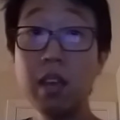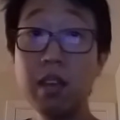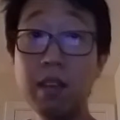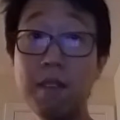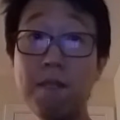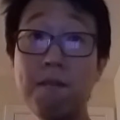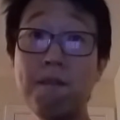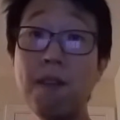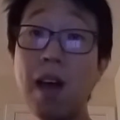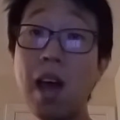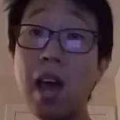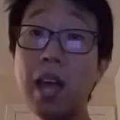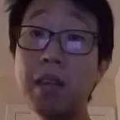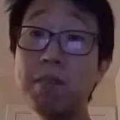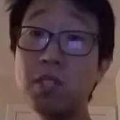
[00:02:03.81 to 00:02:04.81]
If
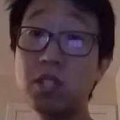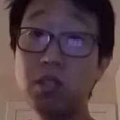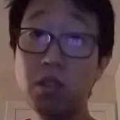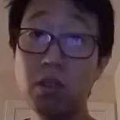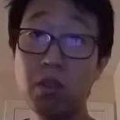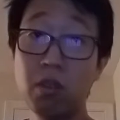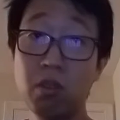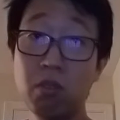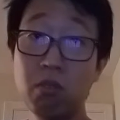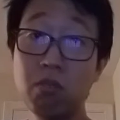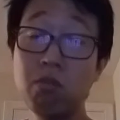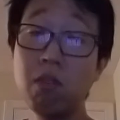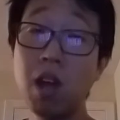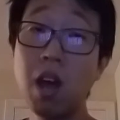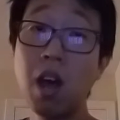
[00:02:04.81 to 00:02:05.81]
I'm so
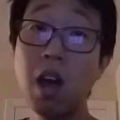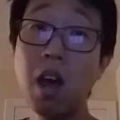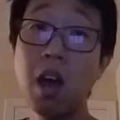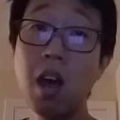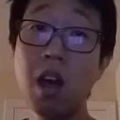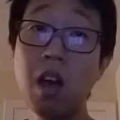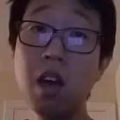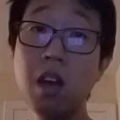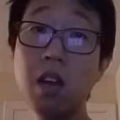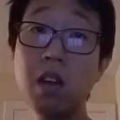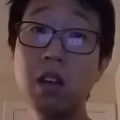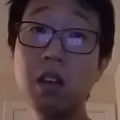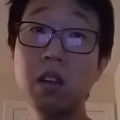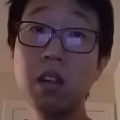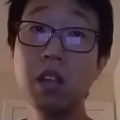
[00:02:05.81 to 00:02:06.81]

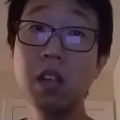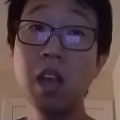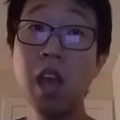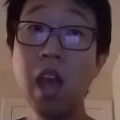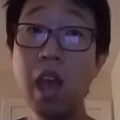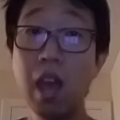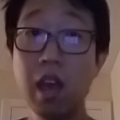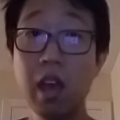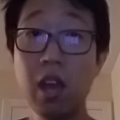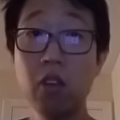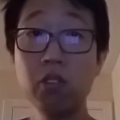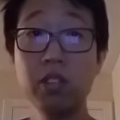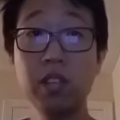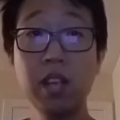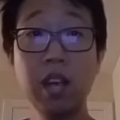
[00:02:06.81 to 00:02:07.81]
wrong how
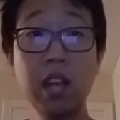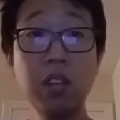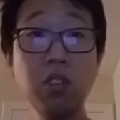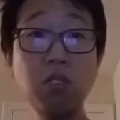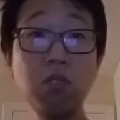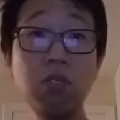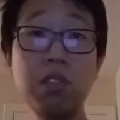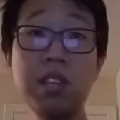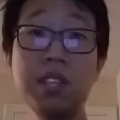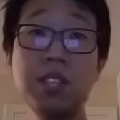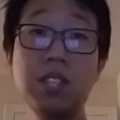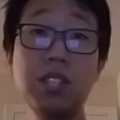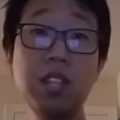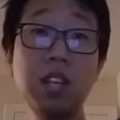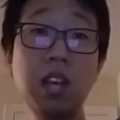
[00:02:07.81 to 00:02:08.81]
can you
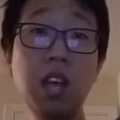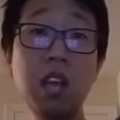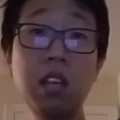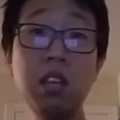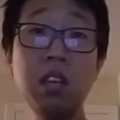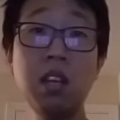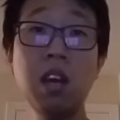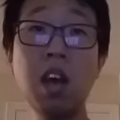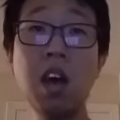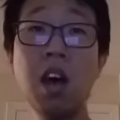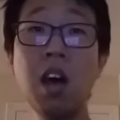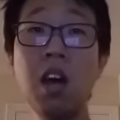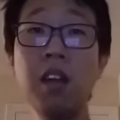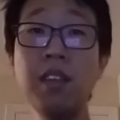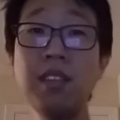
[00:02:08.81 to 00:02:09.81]
listen
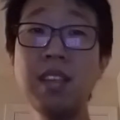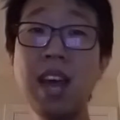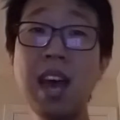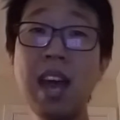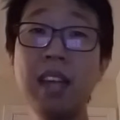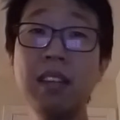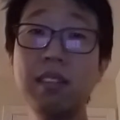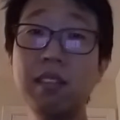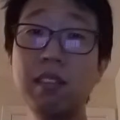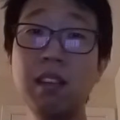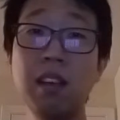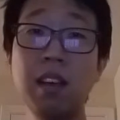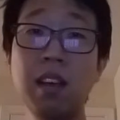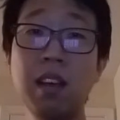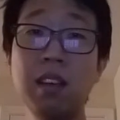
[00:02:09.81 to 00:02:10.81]
all night
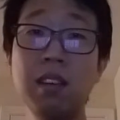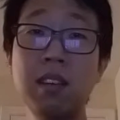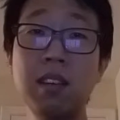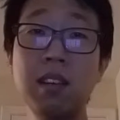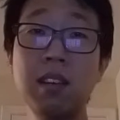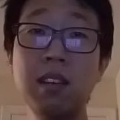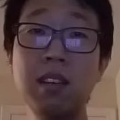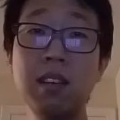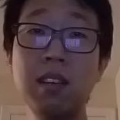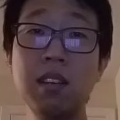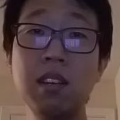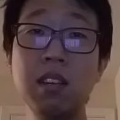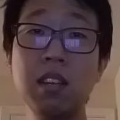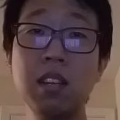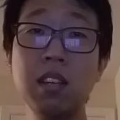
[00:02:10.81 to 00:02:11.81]

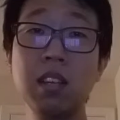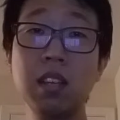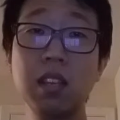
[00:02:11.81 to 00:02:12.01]
long?